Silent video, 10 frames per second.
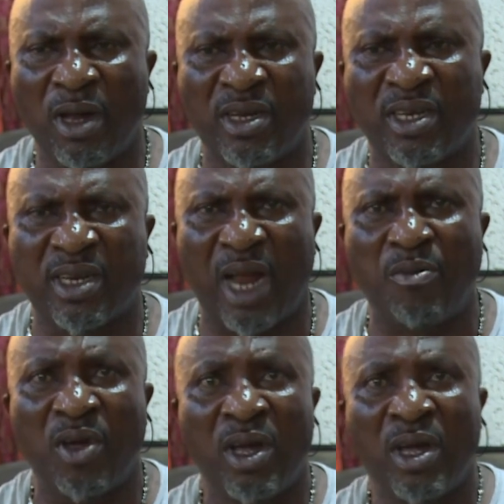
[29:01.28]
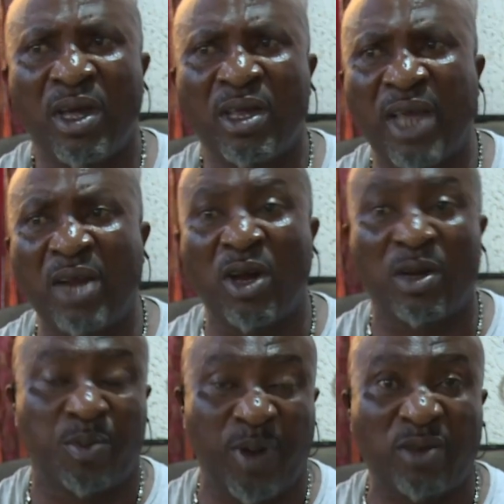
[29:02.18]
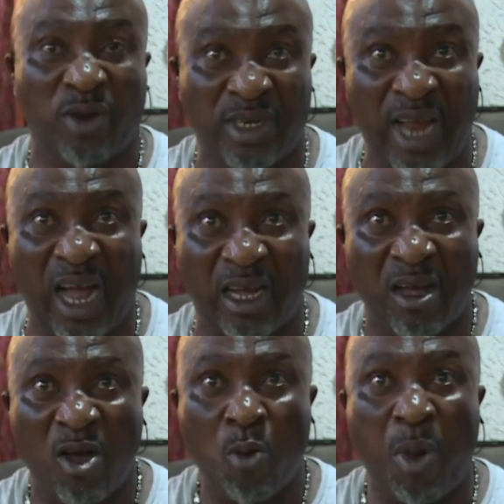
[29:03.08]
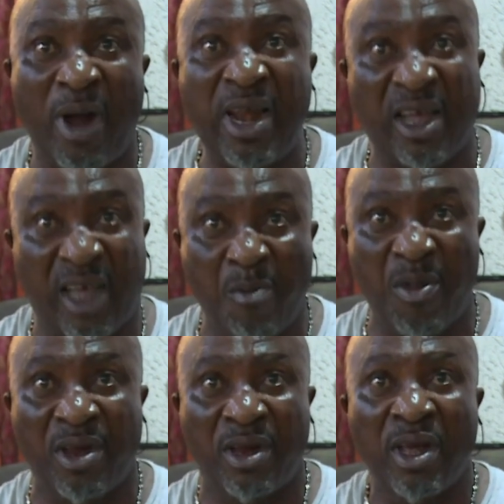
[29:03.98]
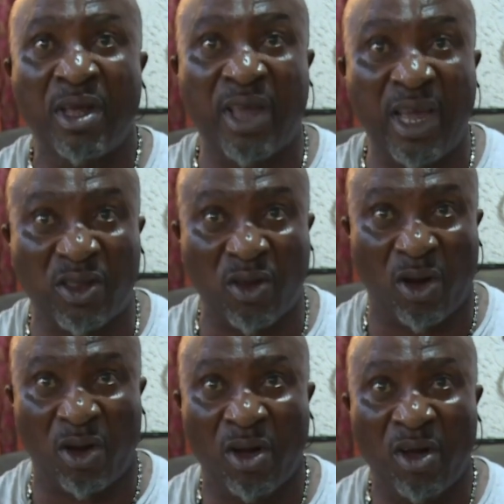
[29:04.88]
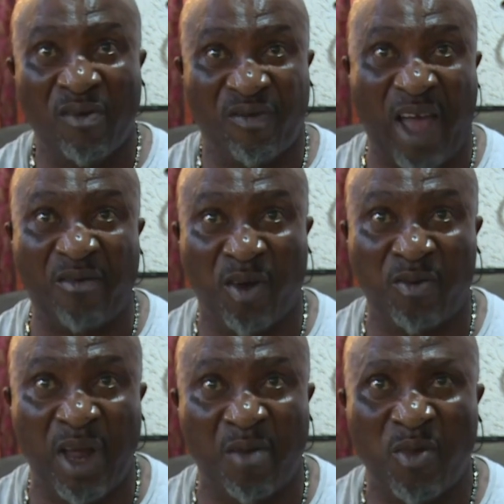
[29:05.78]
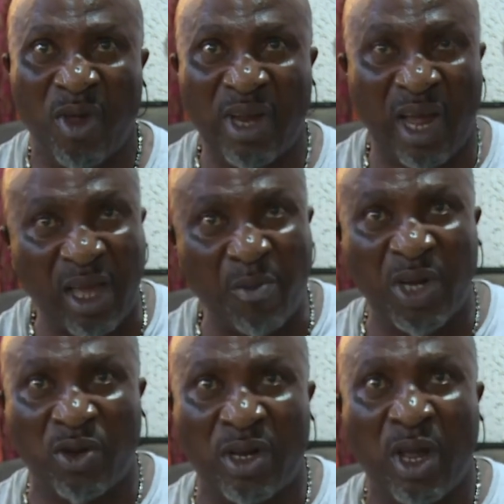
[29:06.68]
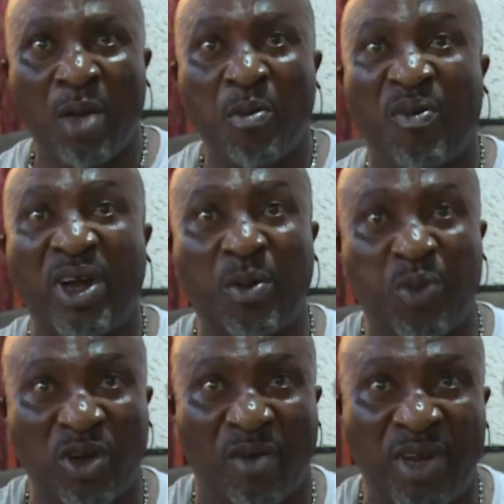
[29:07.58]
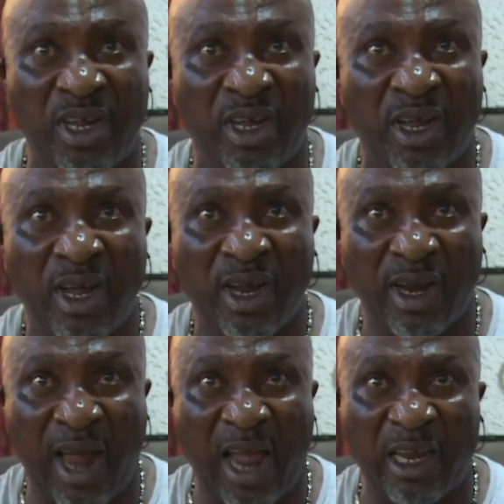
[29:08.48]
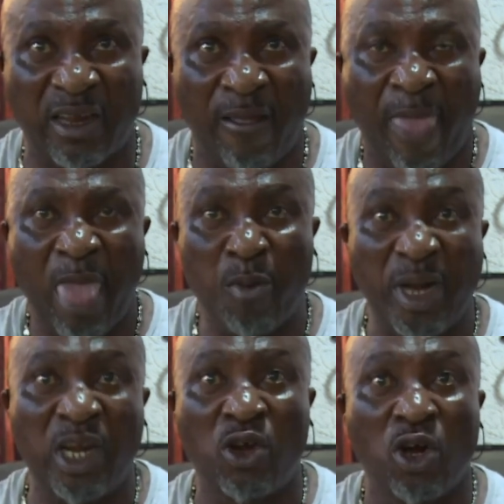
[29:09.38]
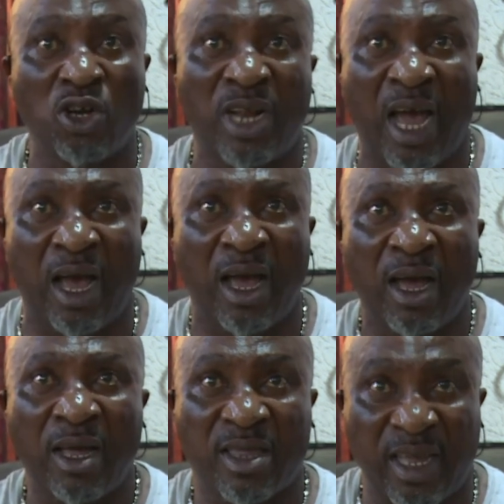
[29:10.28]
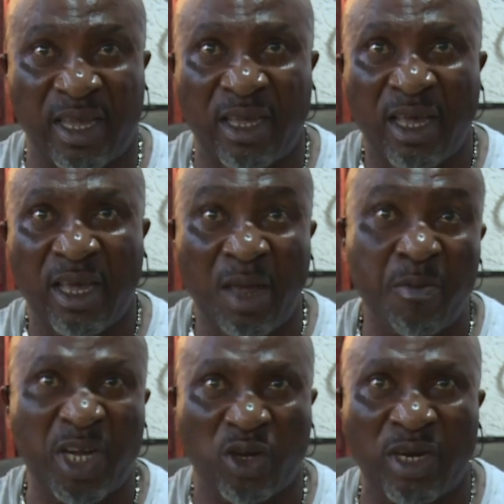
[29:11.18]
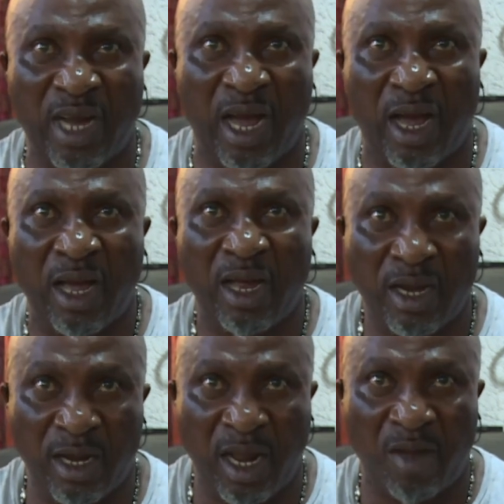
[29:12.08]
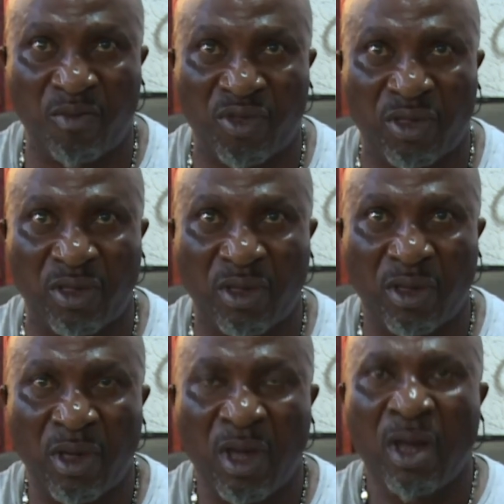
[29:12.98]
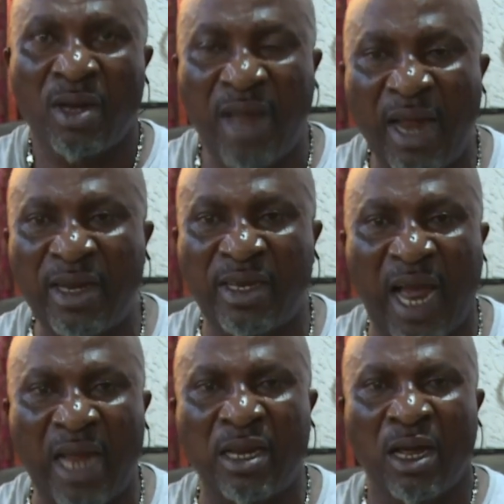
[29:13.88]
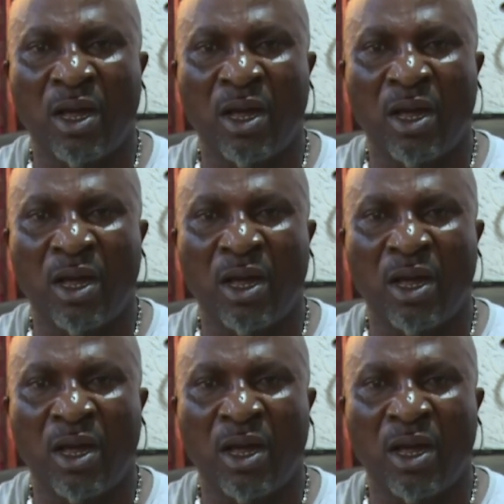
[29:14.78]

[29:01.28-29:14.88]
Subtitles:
describe? He said, no, the place was dark. But when they came in, he saw 5 of them that came into before they put up the light. But they know the other 3. He mentioned their names. Then he said,